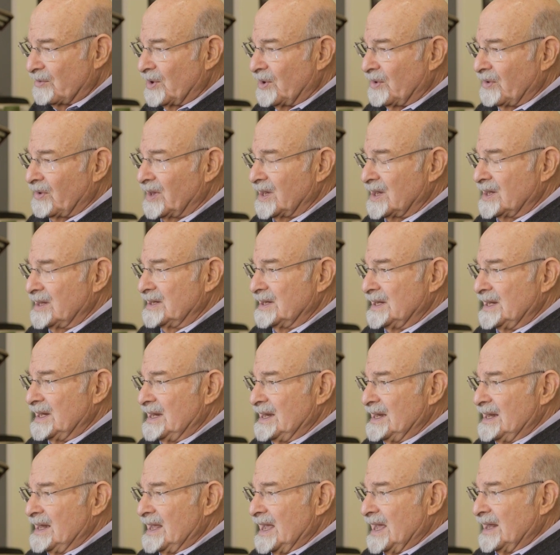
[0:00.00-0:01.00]
role?
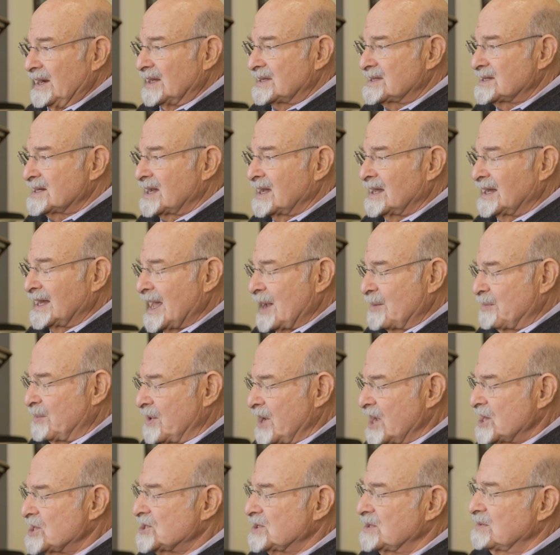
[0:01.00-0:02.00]
And it's a
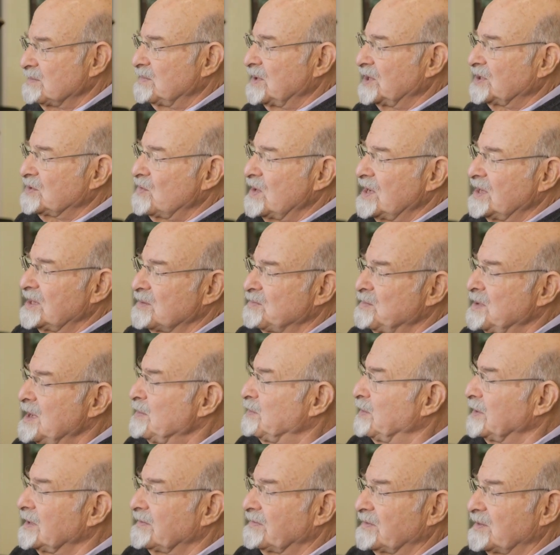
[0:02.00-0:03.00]
collaboration between the
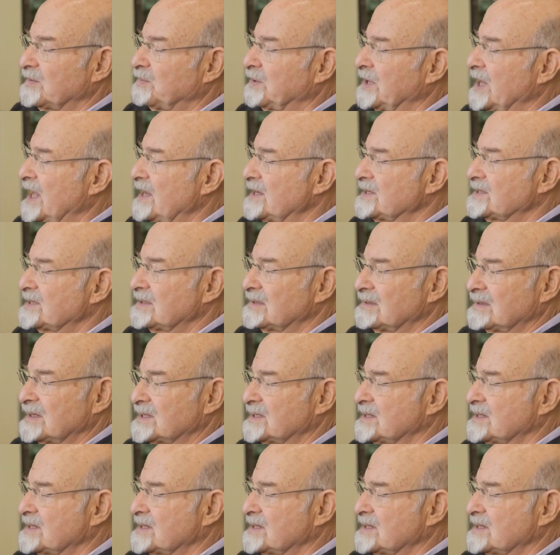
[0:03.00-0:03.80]
people of the place, the